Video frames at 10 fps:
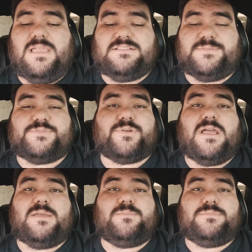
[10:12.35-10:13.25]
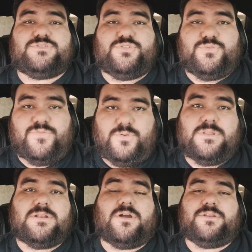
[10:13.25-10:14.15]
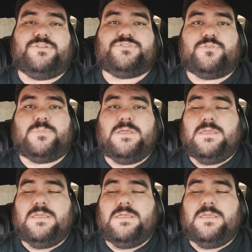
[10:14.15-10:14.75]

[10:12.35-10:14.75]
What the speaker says: and subscribe to Fuelent on YouTube.